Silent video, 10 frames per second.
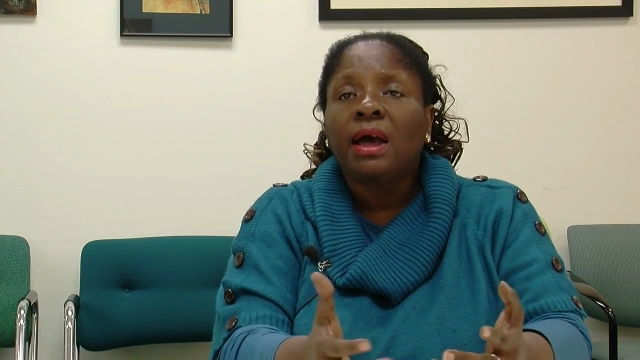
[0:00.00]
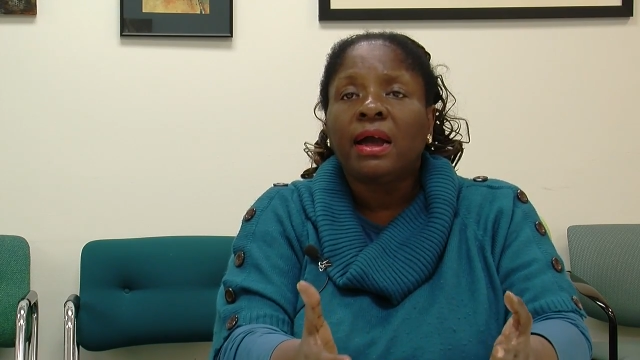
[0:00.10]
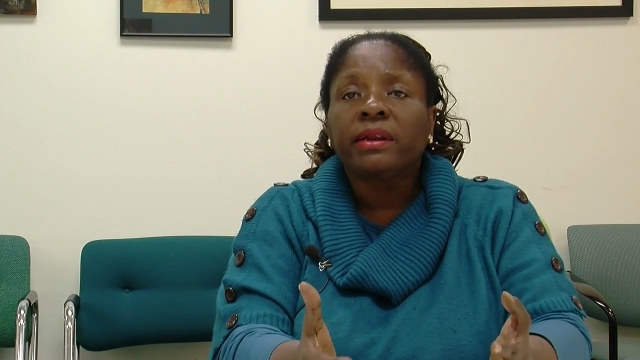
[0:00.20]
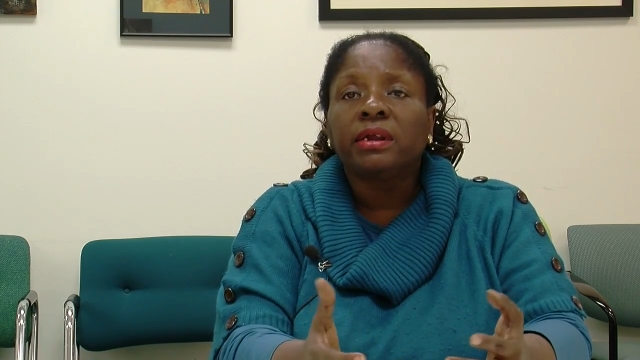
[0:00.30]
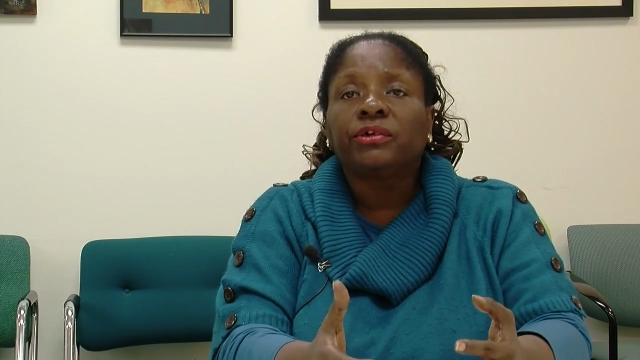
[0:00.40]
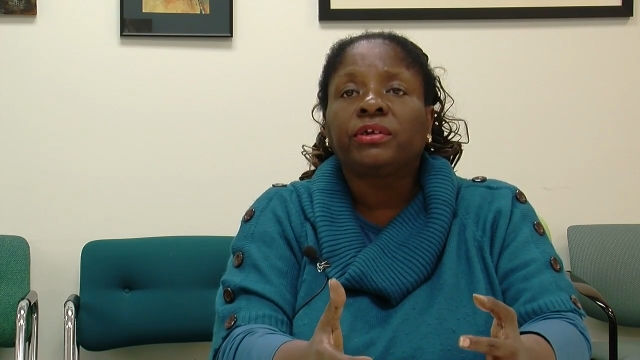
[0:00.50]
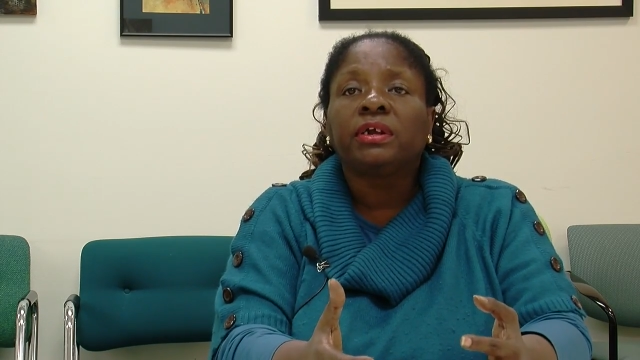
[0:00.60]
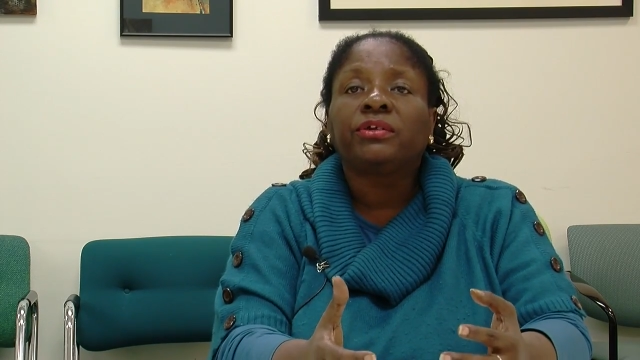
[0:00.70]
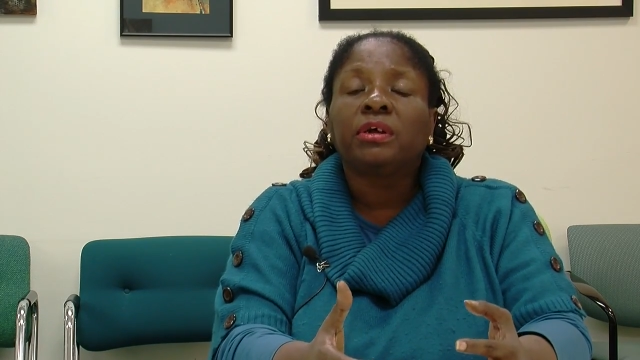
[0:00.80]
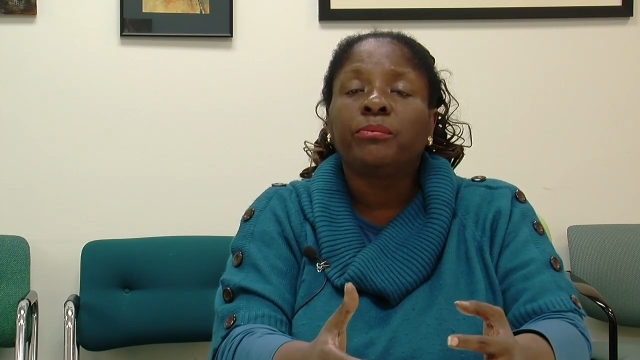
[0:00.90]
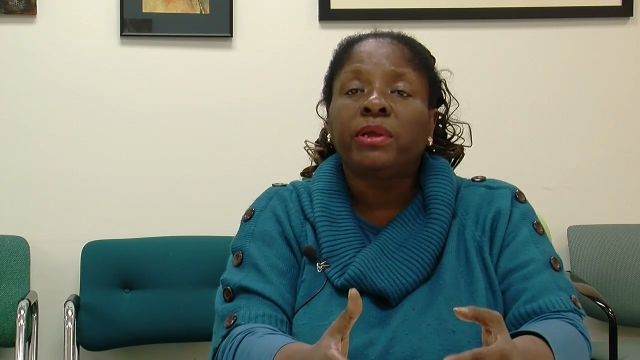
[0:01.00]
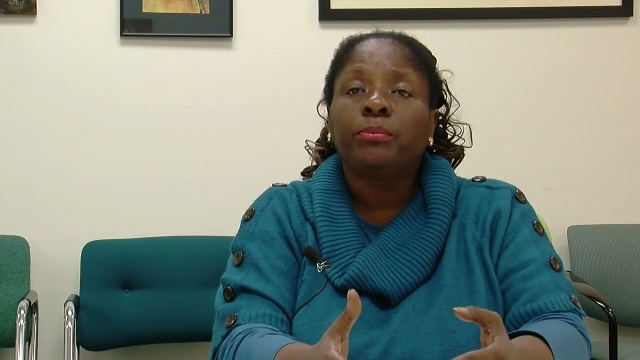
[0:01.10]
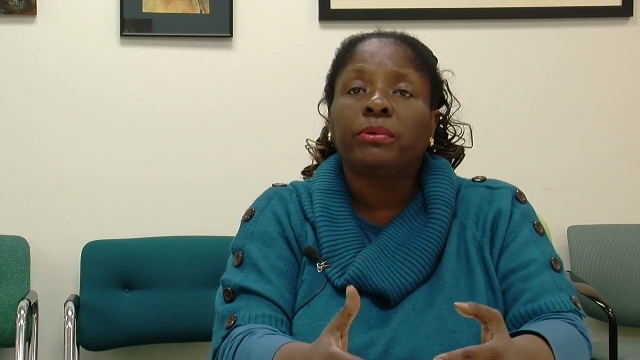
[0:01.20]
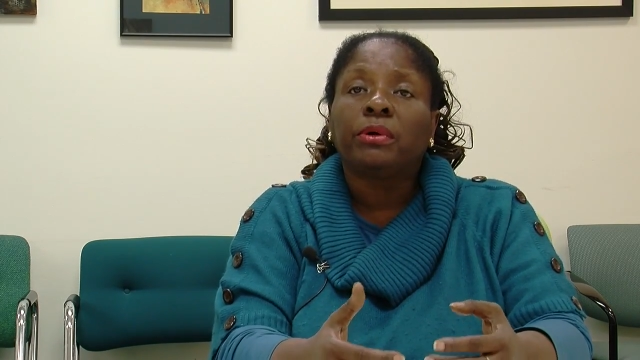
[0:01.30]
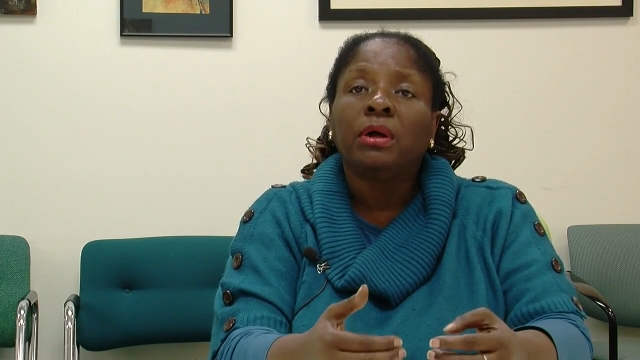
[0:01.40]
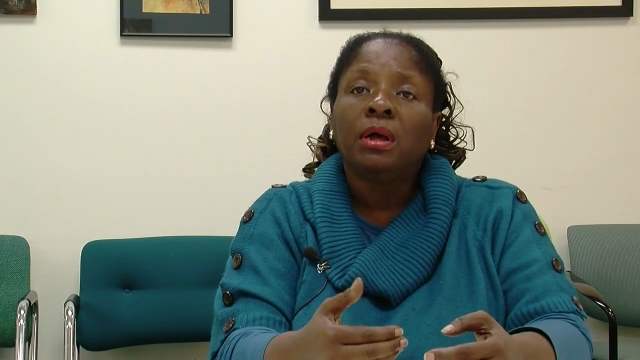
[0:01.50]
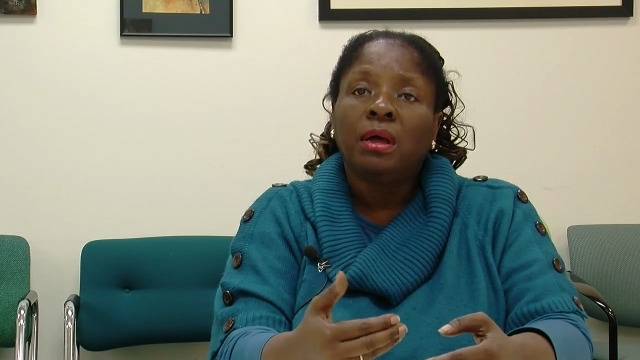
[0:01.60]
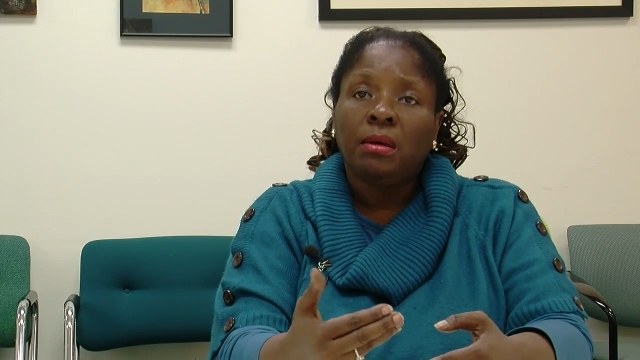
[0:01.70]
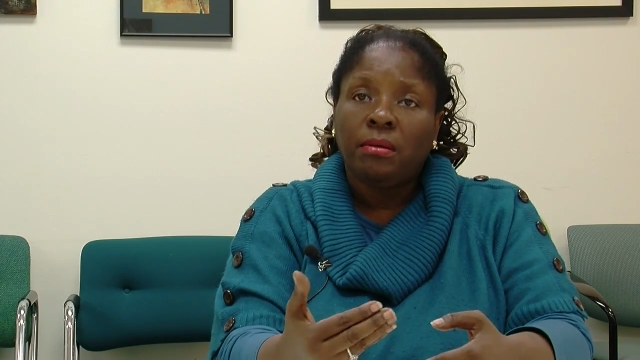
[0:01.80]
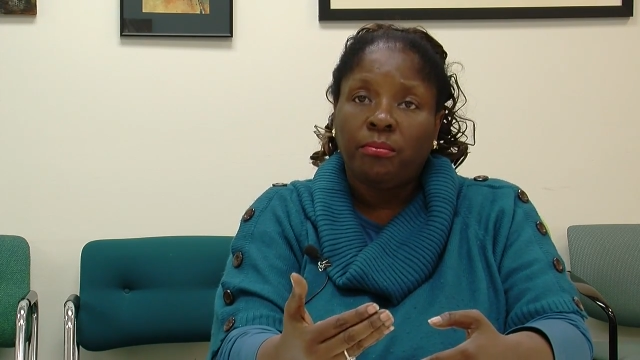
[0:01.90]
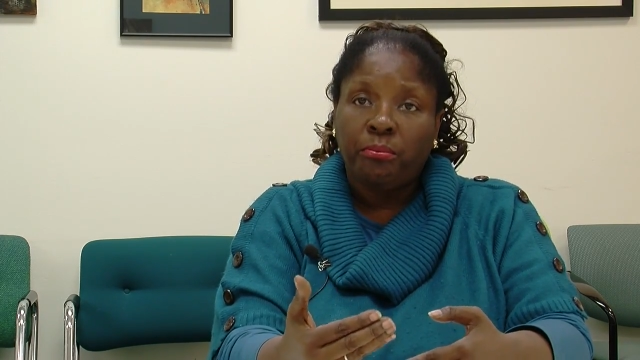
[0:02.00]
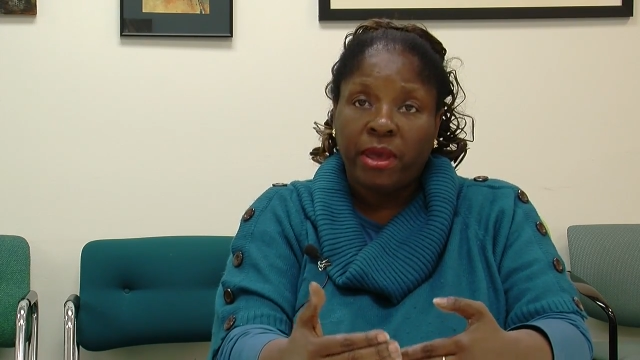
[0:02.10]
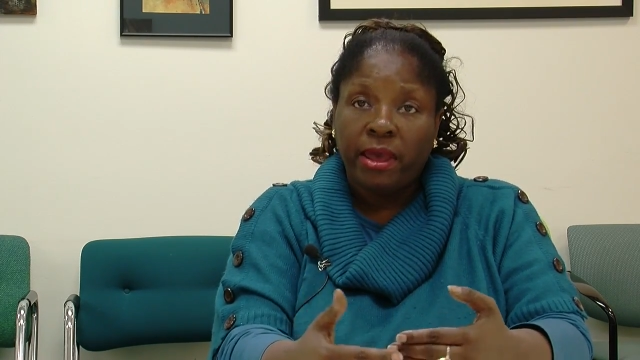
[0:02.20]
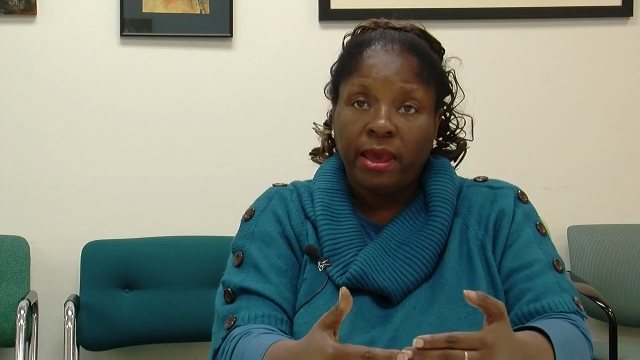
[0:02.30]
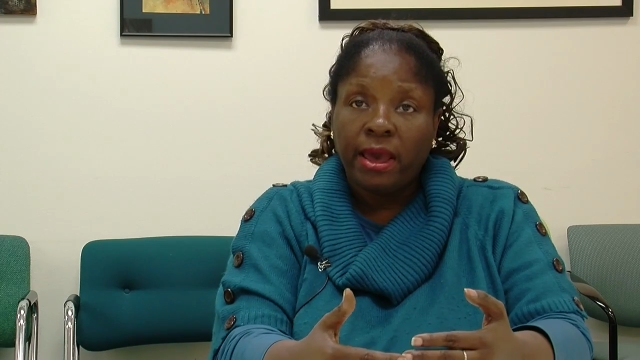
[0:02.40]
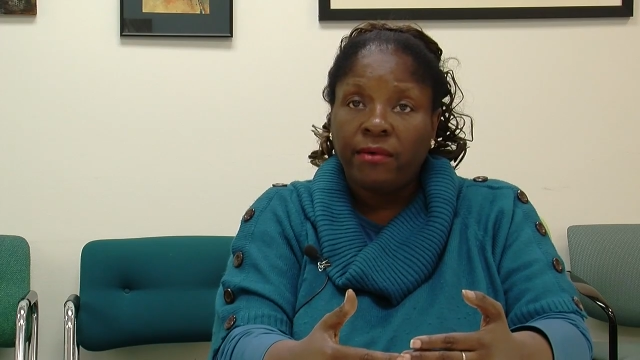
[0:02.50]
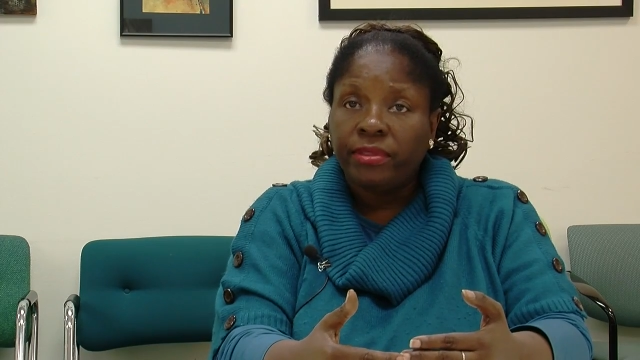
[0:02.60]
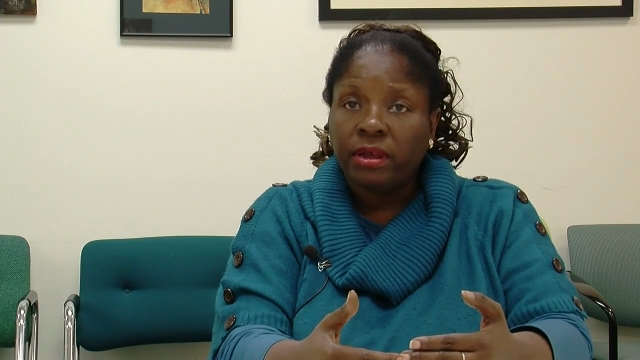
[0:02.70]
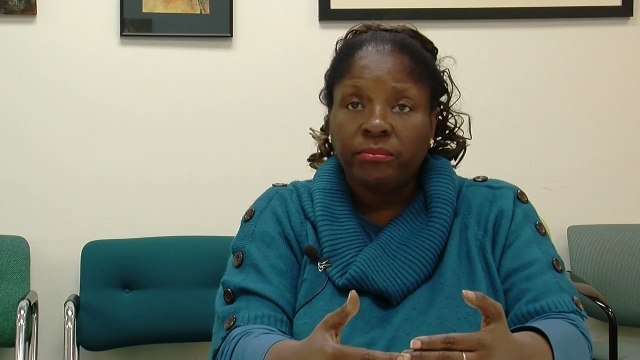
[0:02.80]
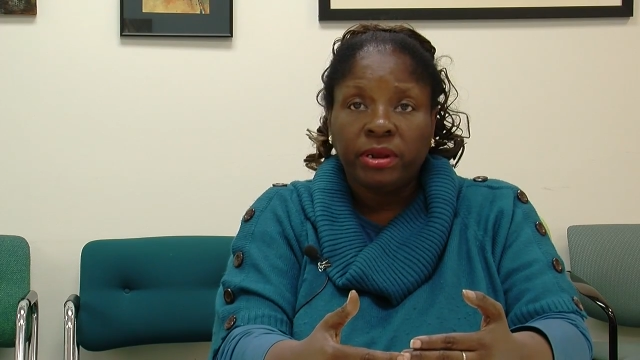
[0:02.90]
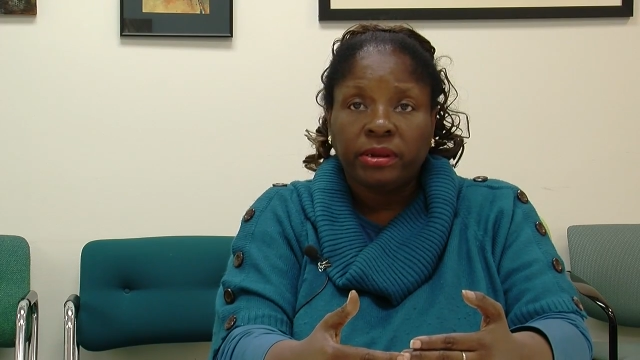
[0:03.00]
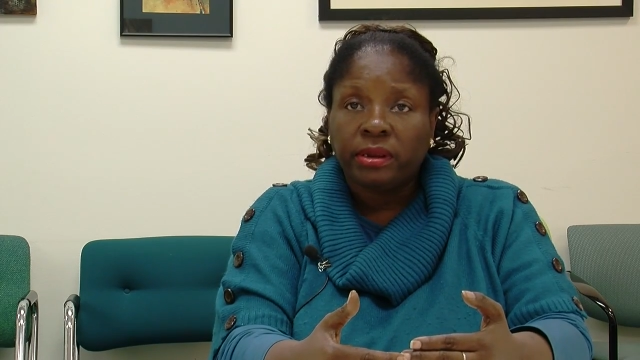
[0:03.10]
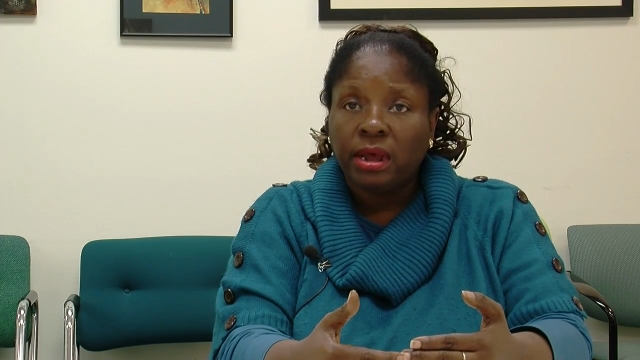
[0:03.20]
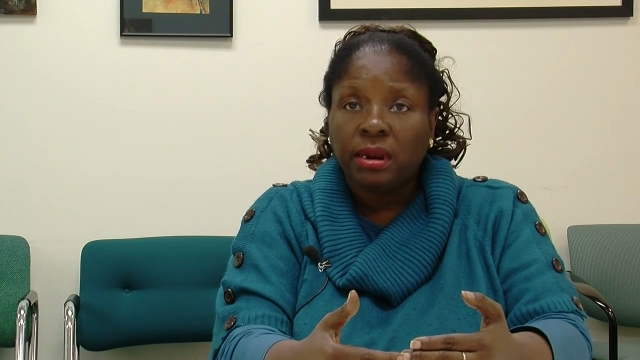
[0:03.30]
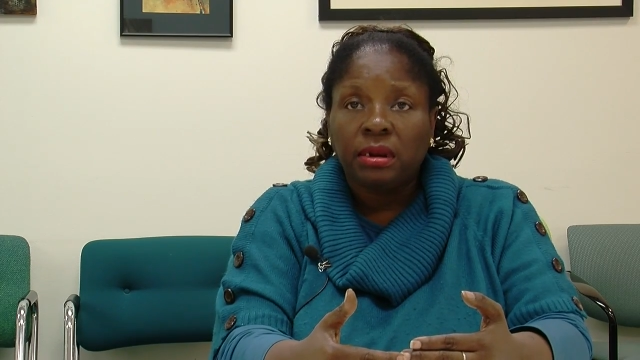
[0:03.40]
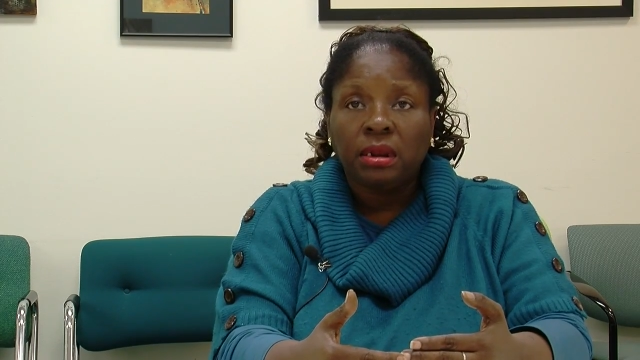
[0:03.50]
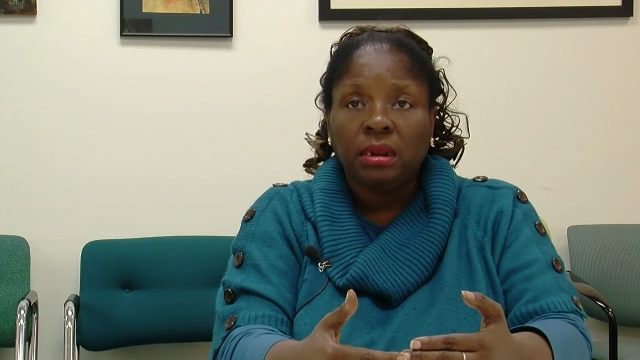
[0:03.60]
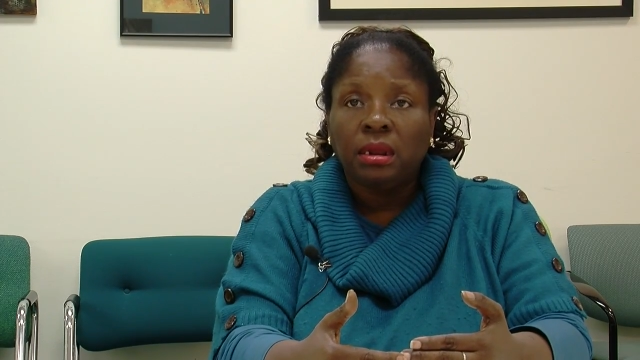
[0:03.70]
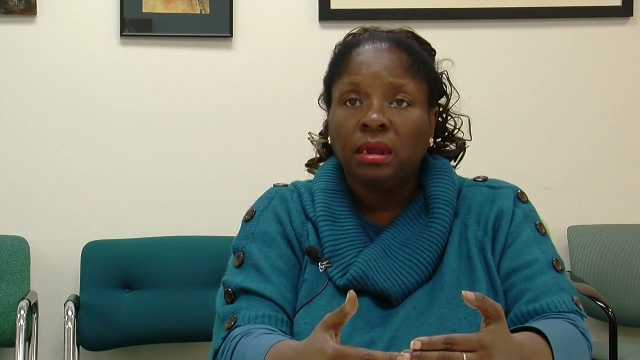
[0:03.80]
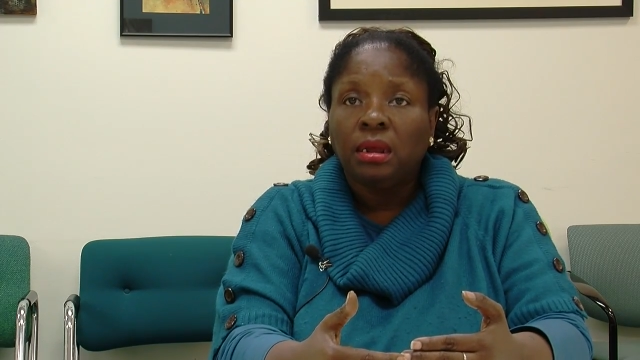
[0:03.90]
I can understand some people may have that mentality,